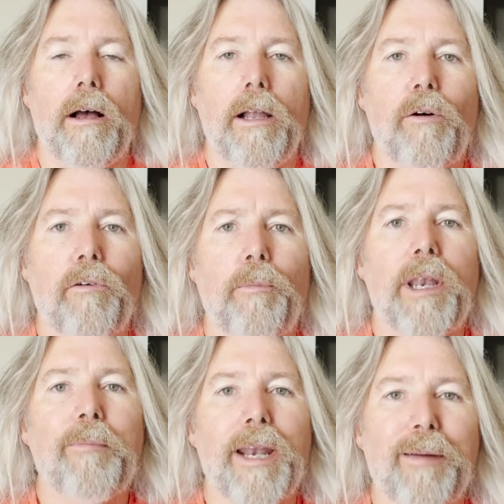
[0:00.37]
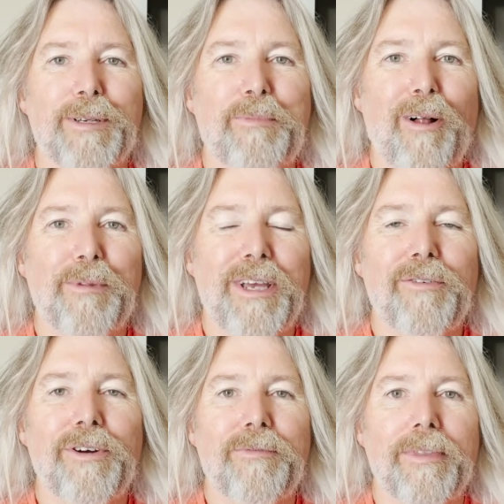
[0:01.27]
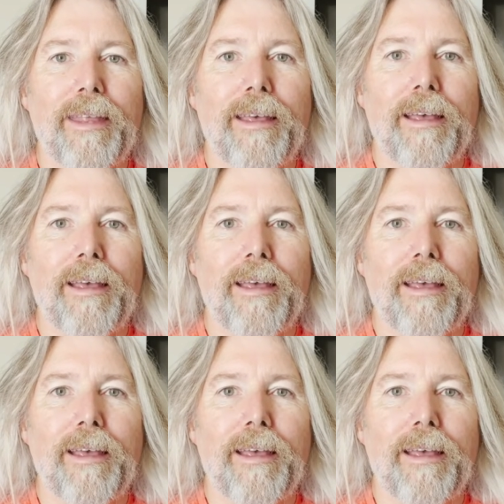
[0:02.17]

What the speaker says: Hello everybody, my name is Paul McKeever,